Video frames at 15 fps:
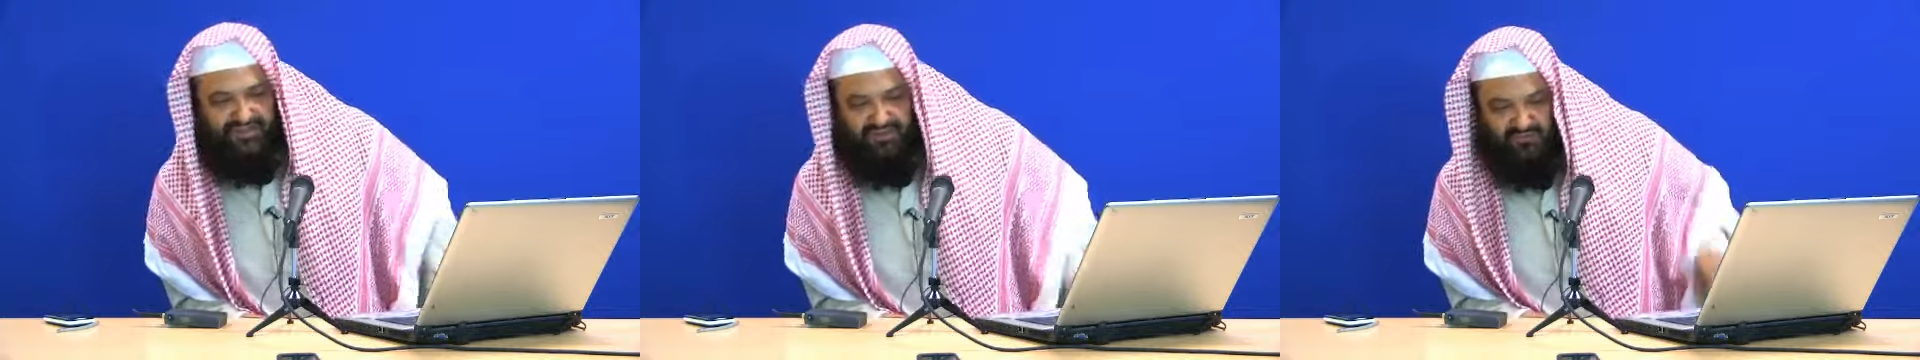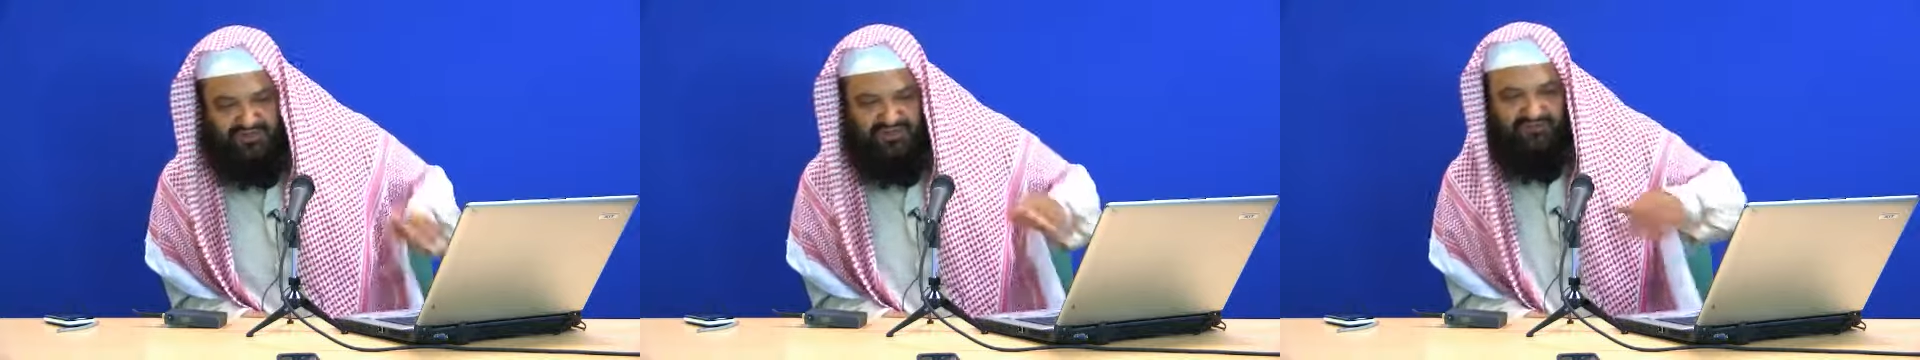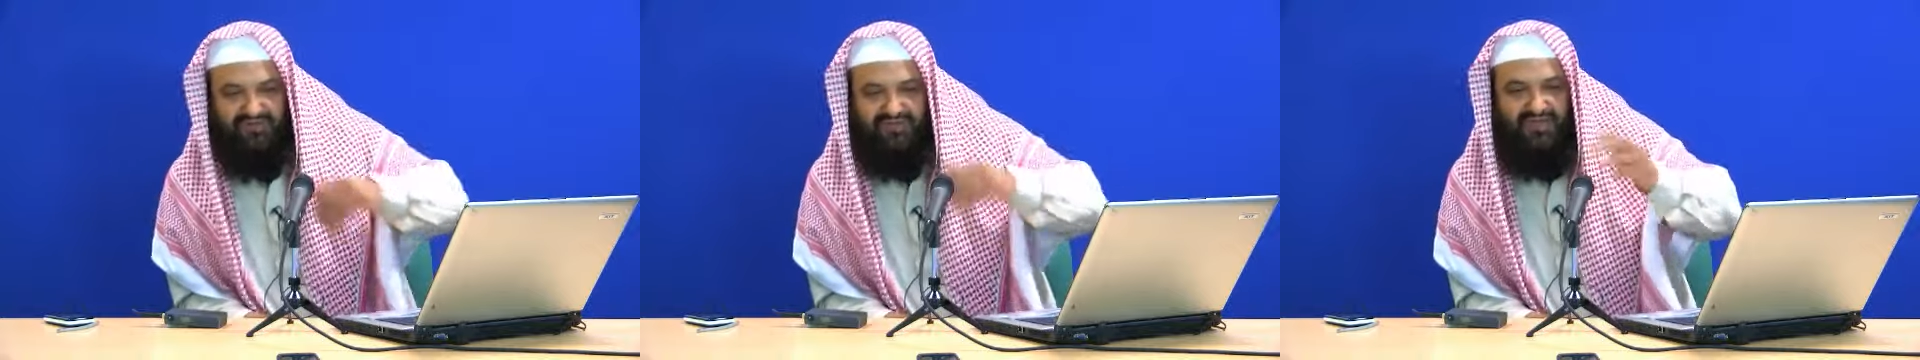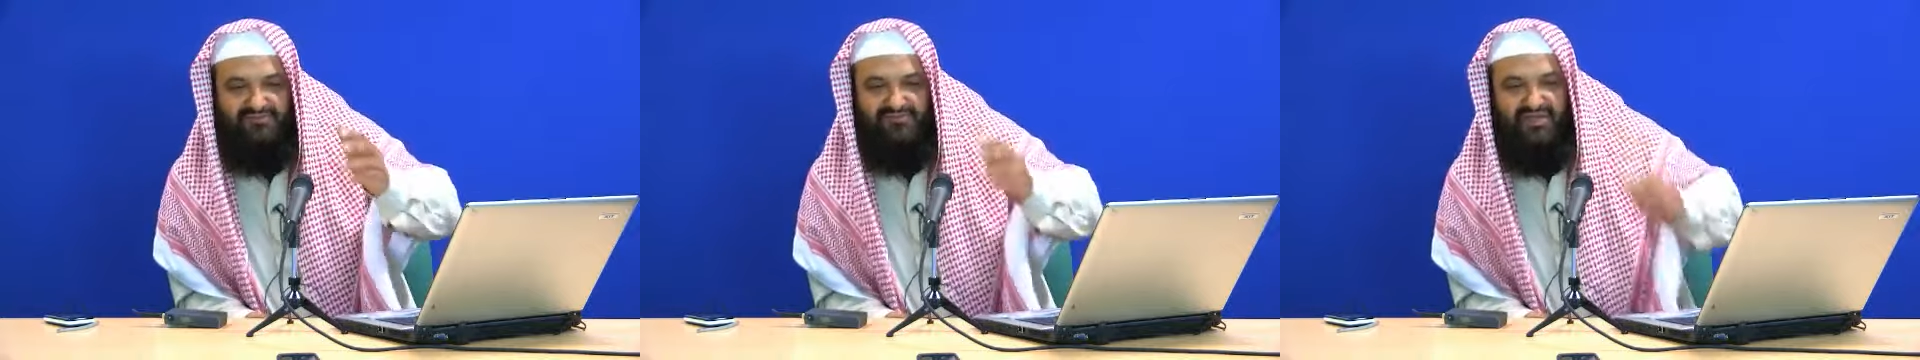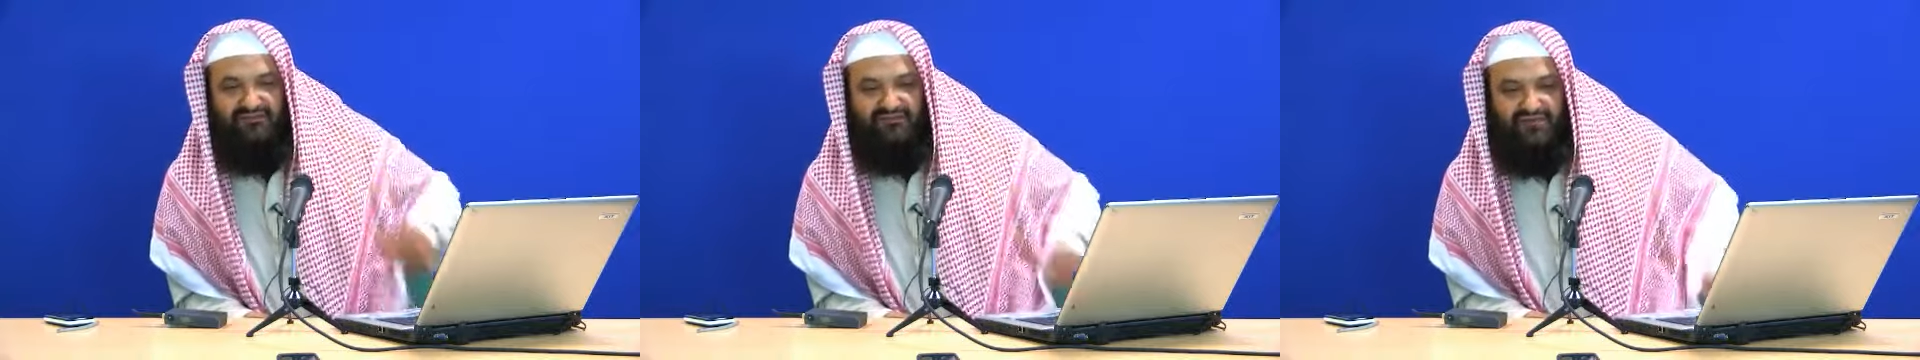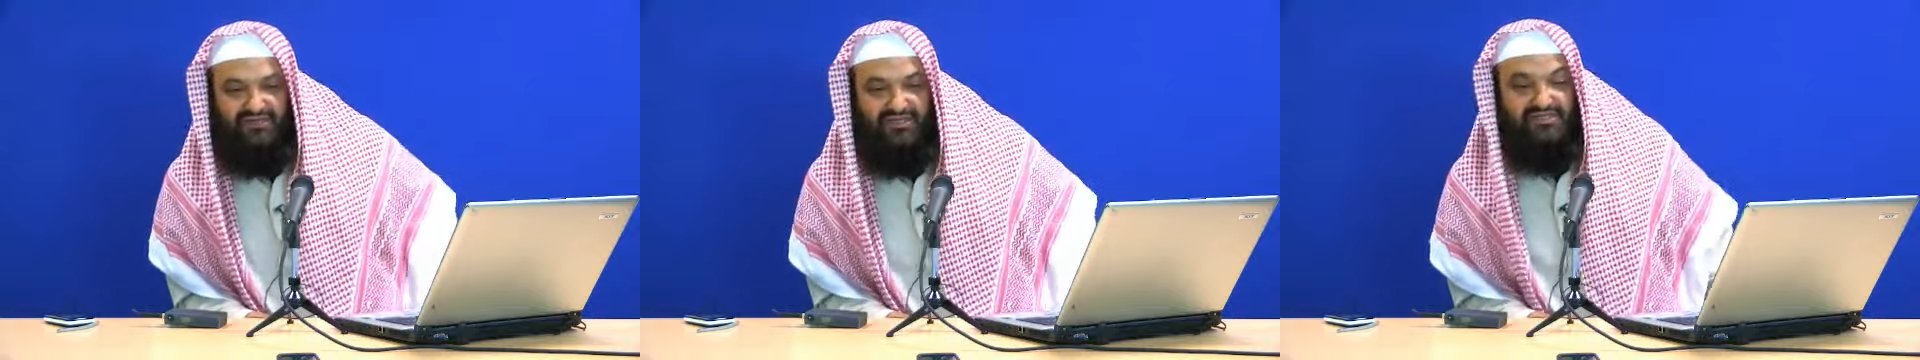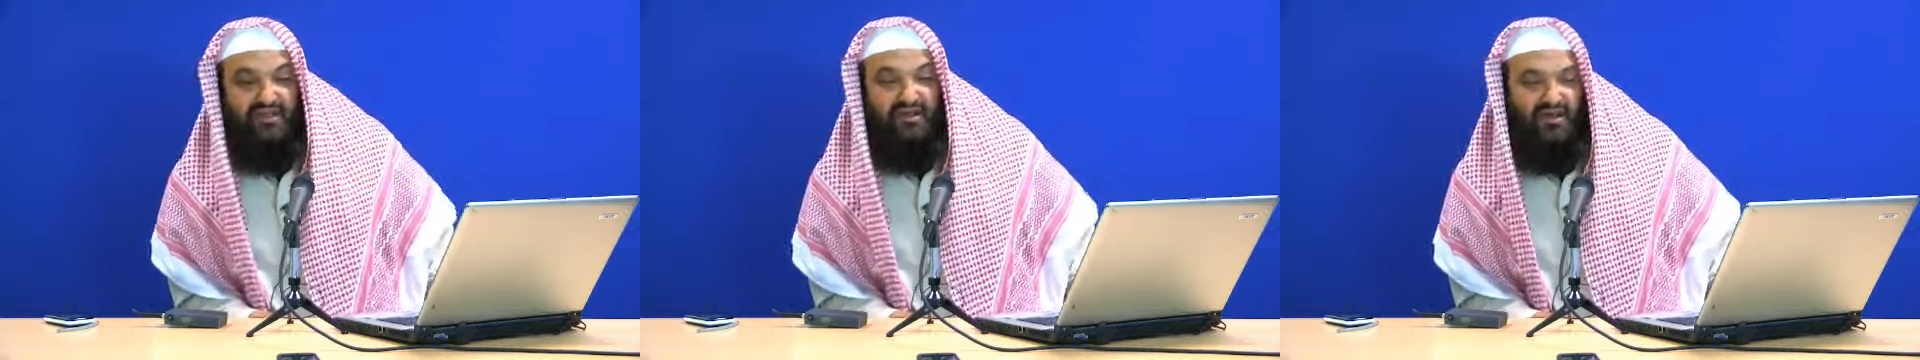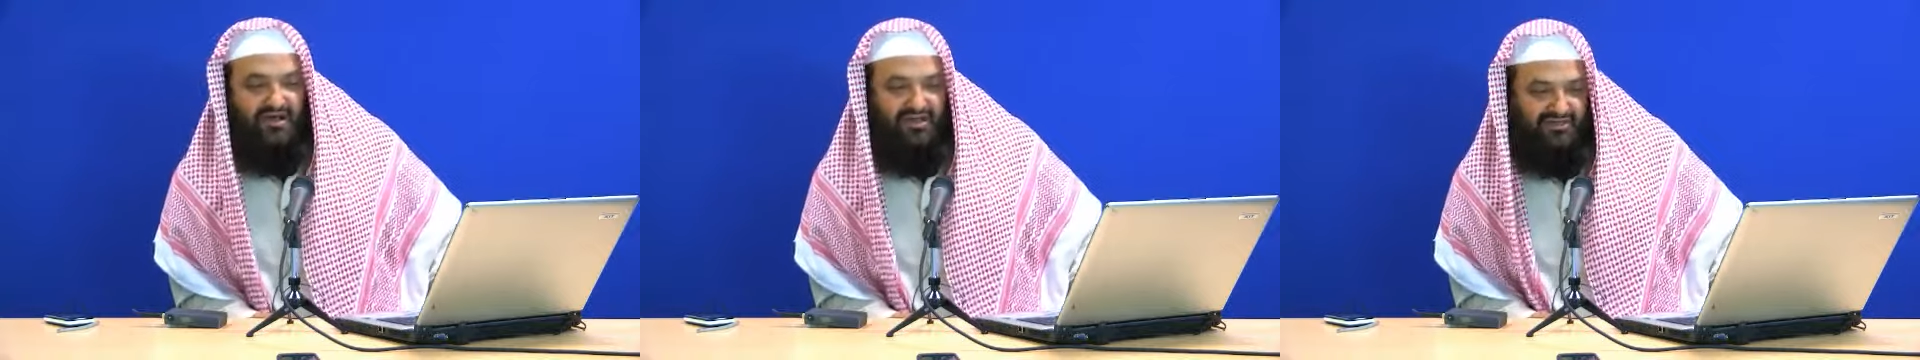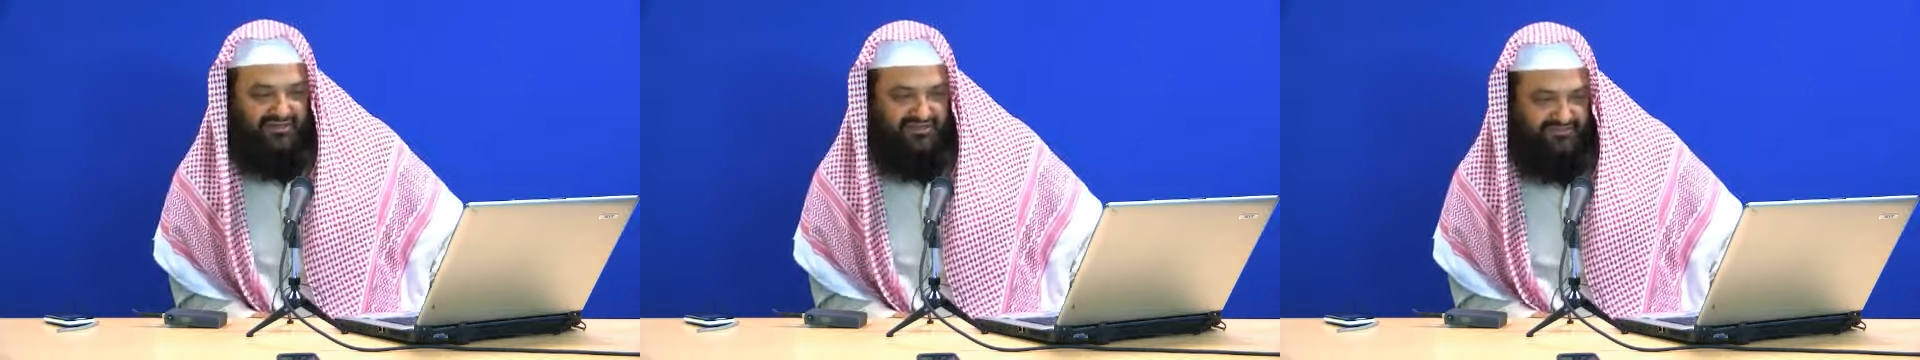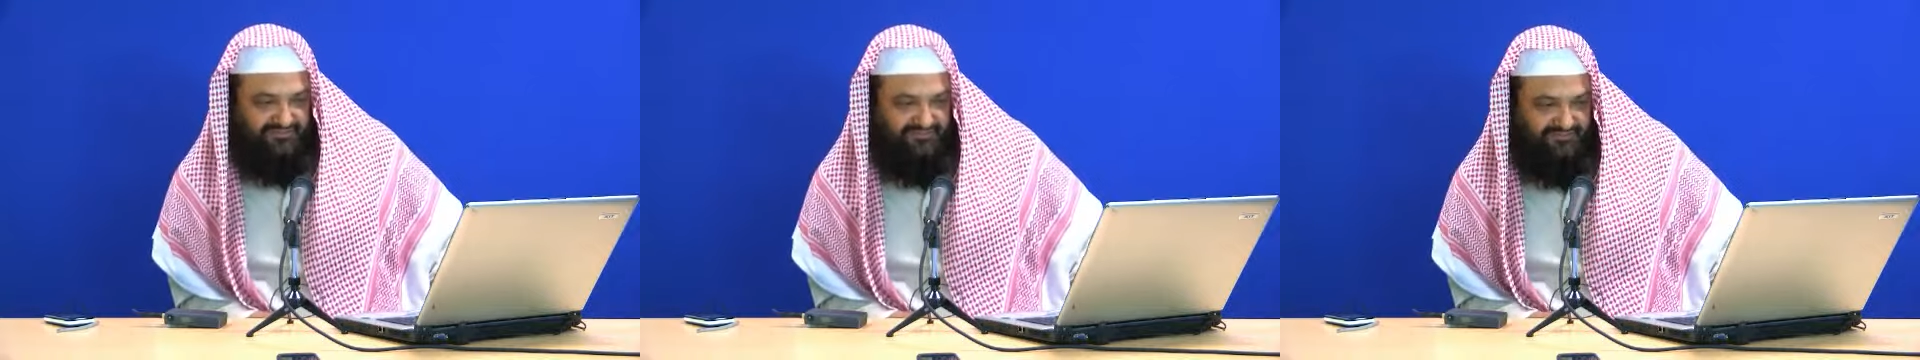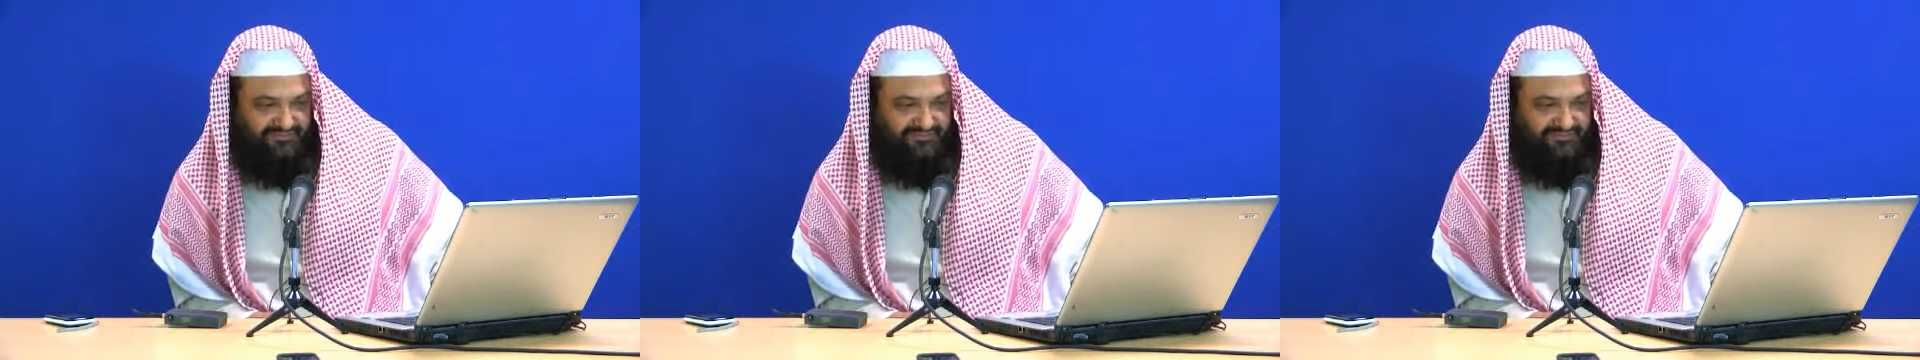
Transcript: then whatever comes after it is harder.